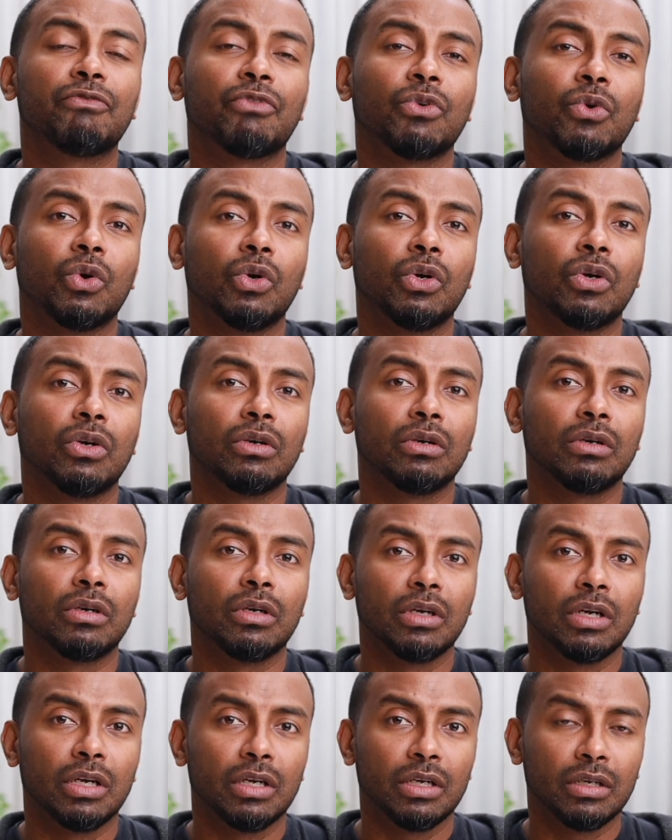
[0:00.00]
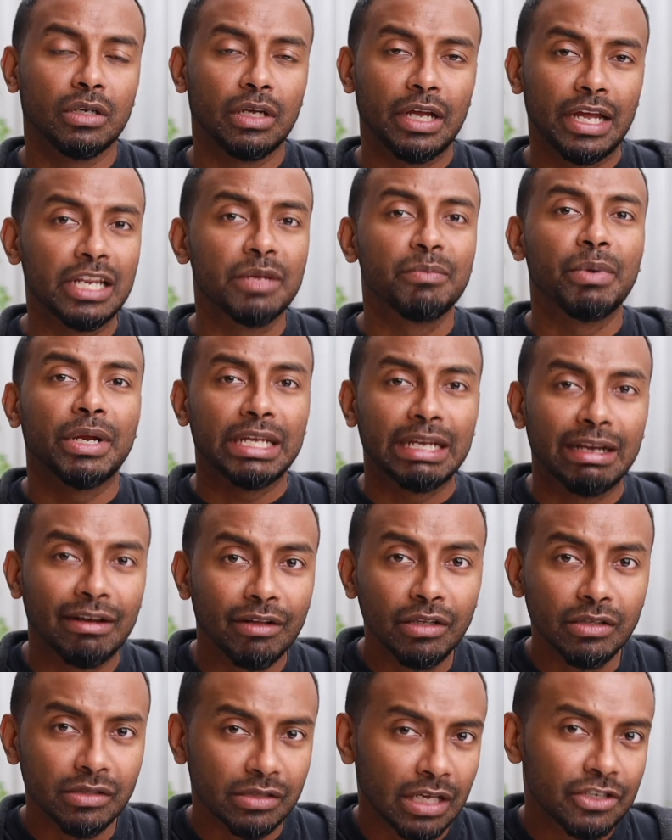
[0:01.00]
it for anybody
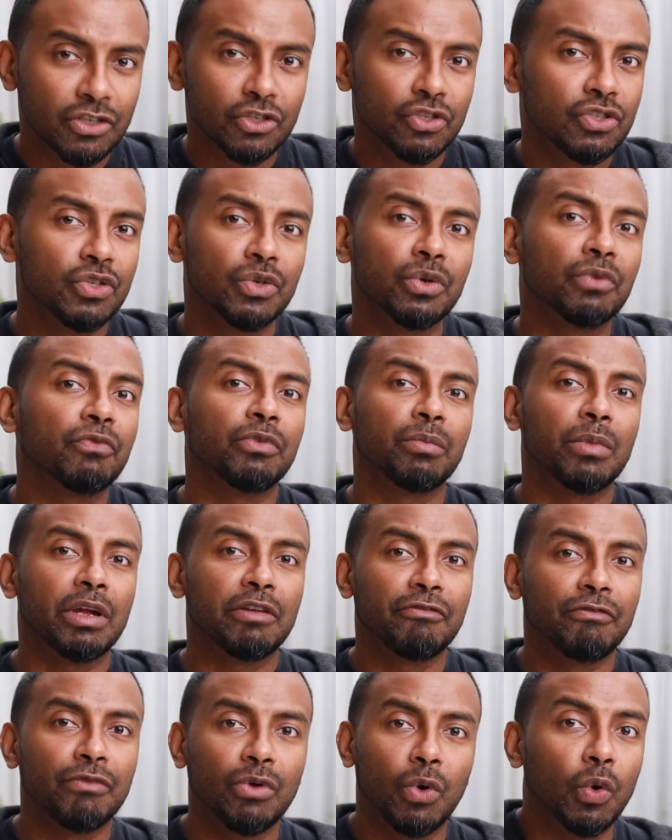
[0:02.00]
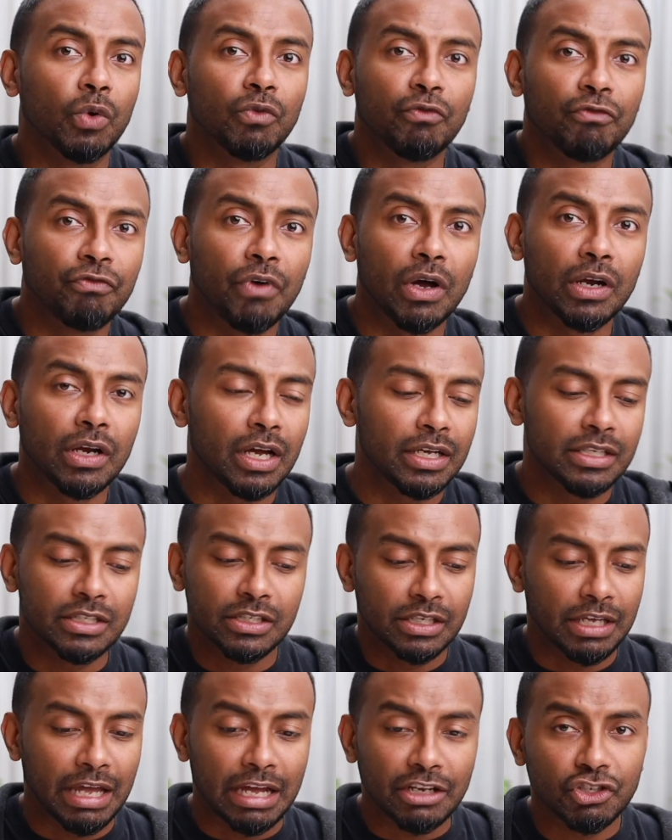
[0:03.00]
else. I just do it for my own fun. I
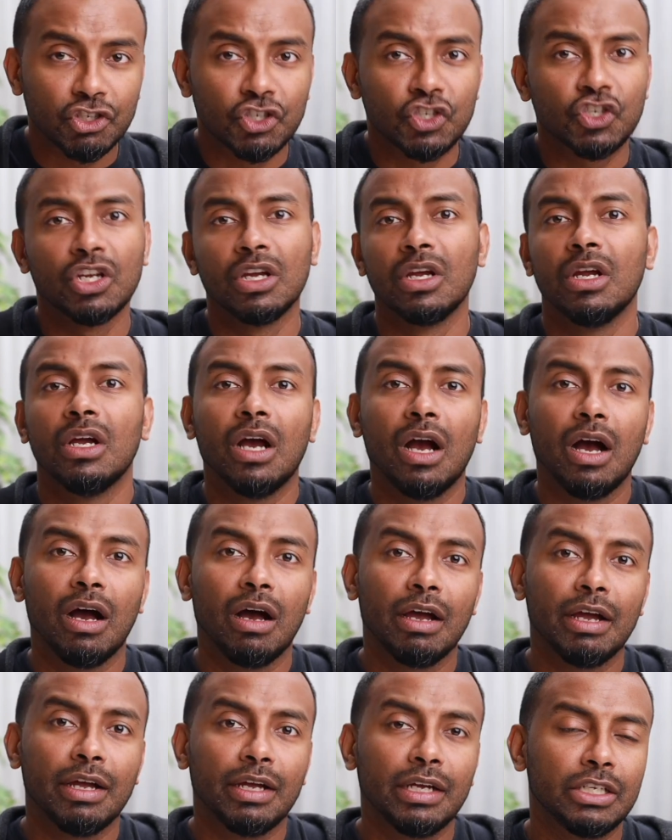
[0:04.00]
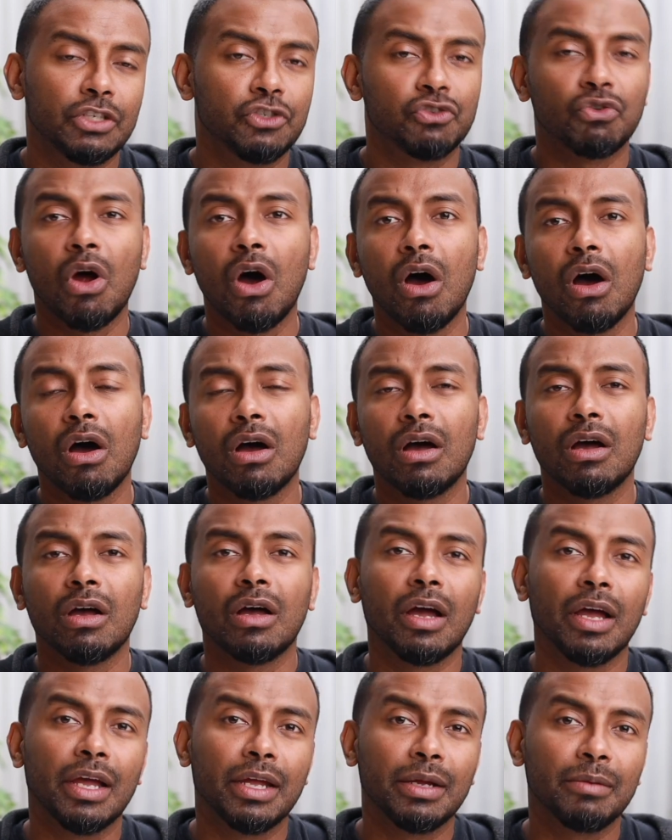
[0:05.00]
sketch, I
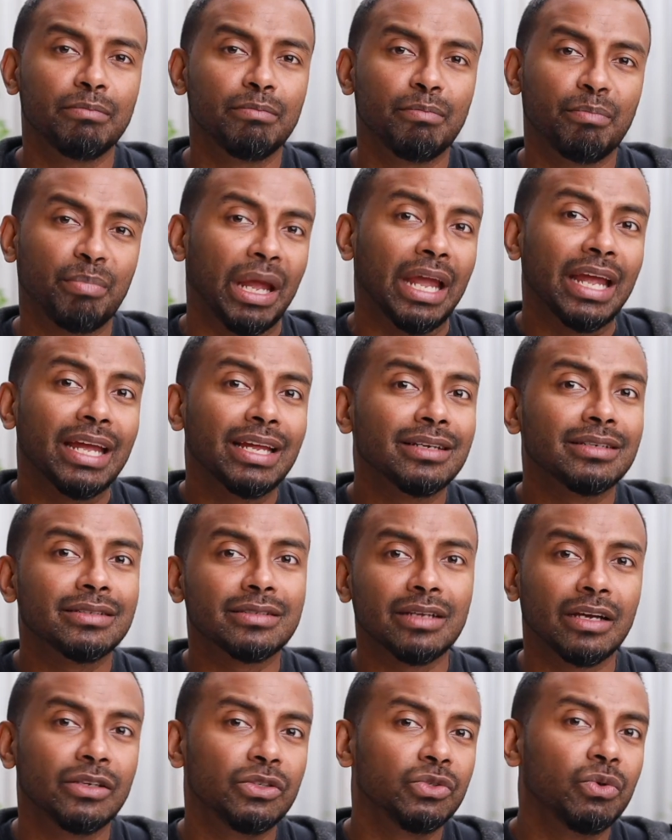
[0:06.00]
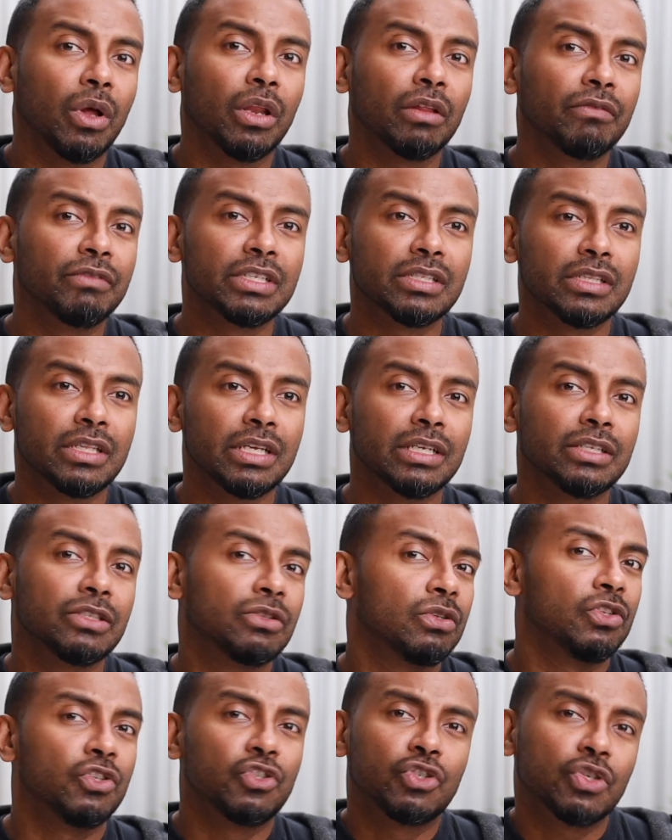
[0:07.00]
draw, I paint, I do all of these things
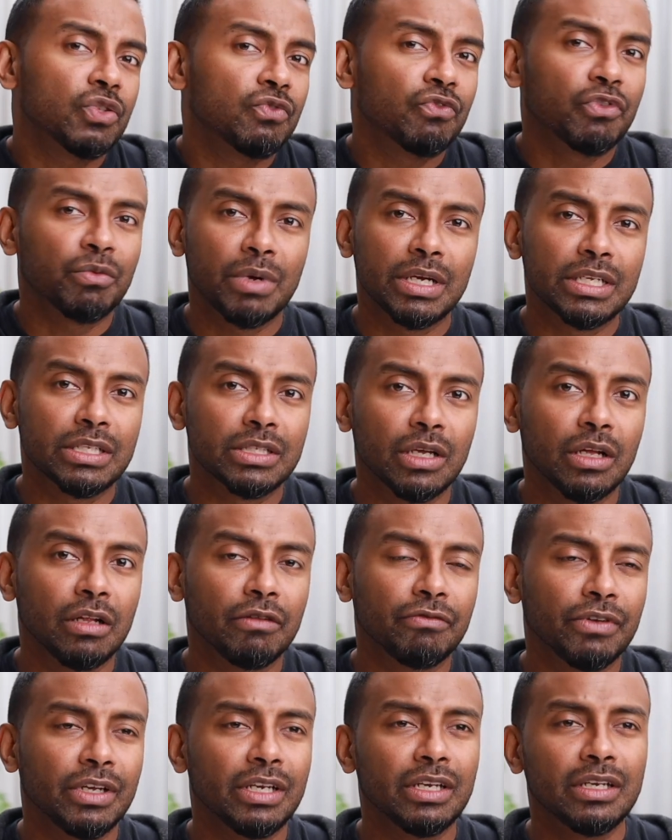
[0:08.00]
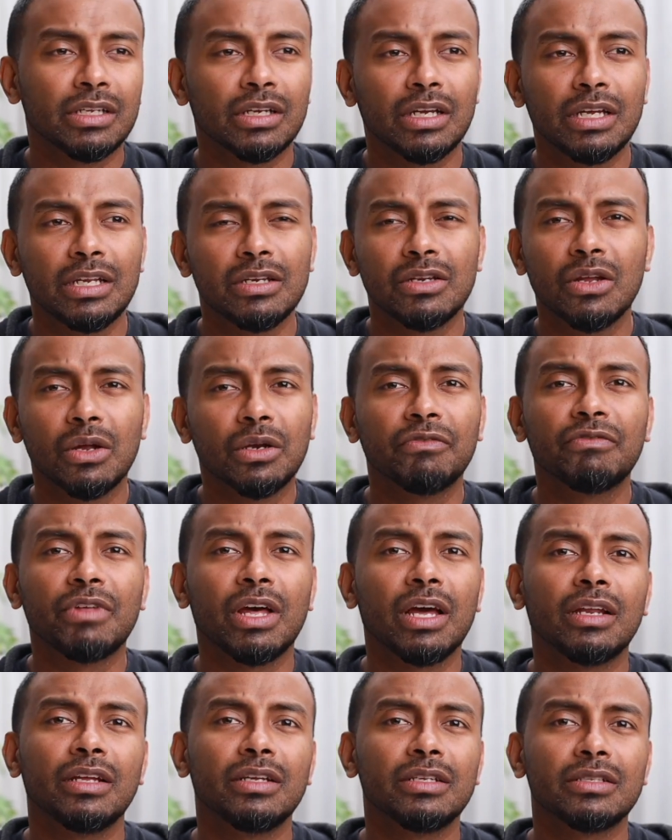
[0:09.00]
just for myself. And none of
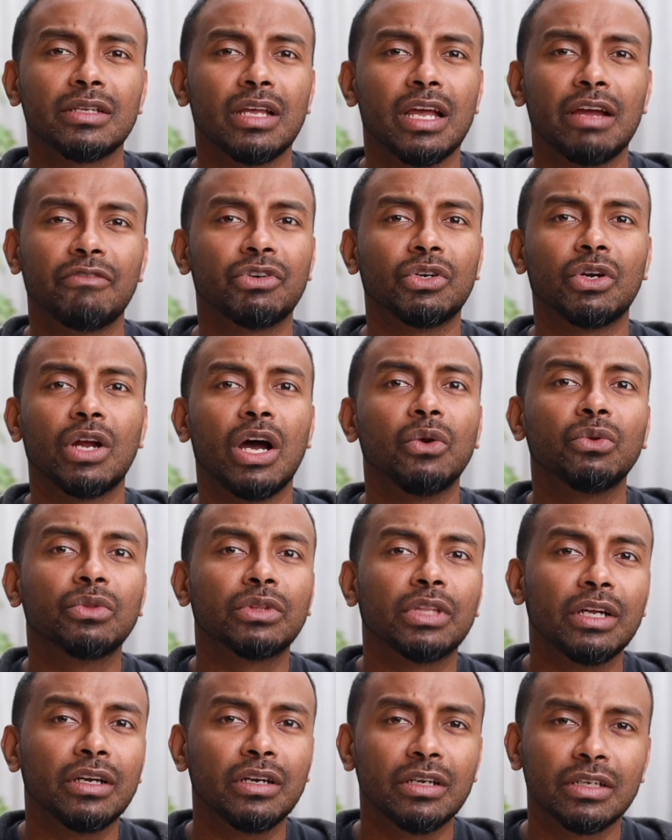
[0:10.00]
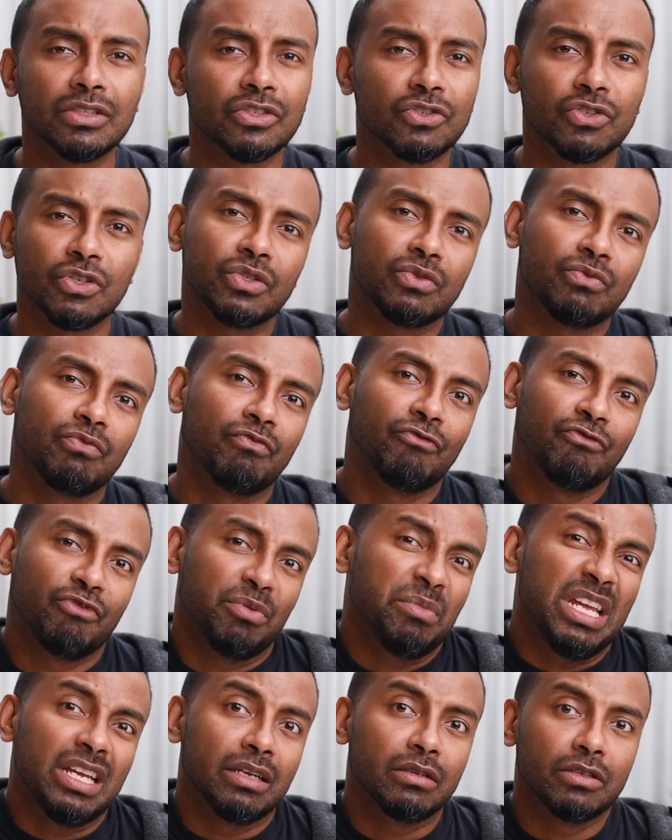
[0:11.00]
that is ever out there. It's just
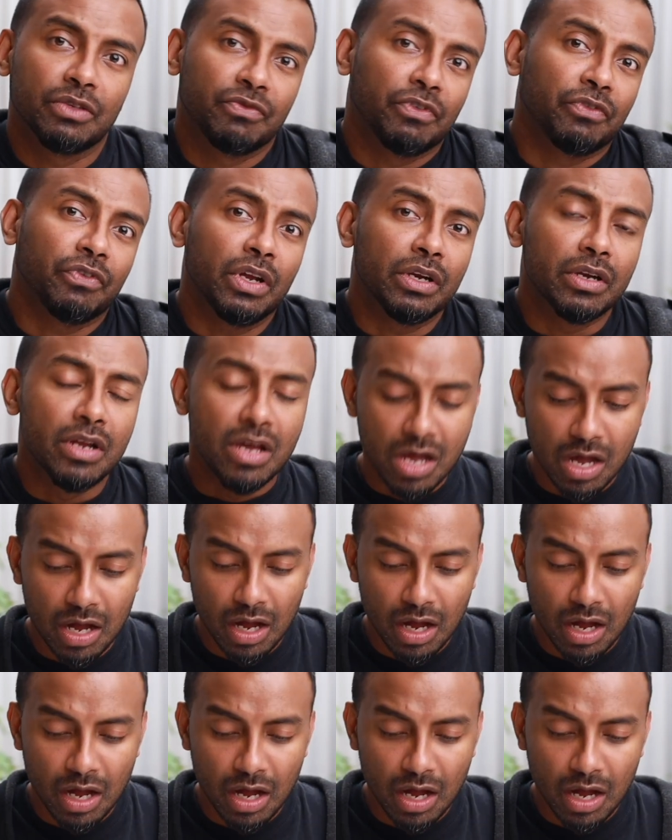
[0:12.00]
for me, just for fun.